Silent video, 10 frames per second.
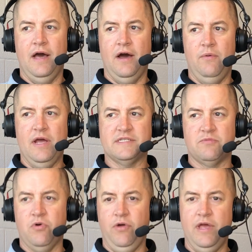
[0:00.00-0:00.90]
We had
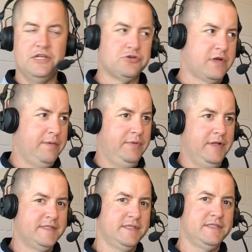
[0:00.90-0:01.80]
some really intricate
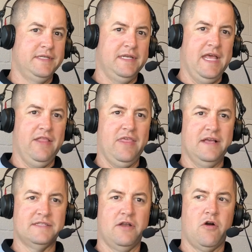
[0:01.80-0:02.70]
blitzes and
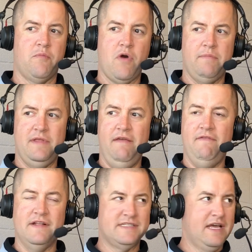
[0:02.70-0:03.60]
things that our prep
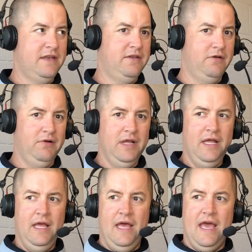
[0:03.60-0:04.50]
defense had to do.
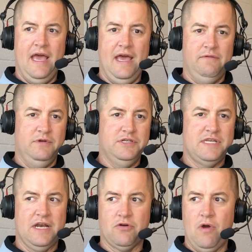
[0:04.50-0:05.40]
And we just
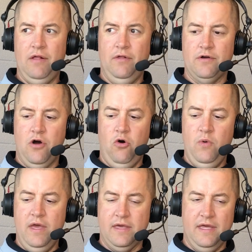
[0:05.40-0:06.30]
had a great look all week.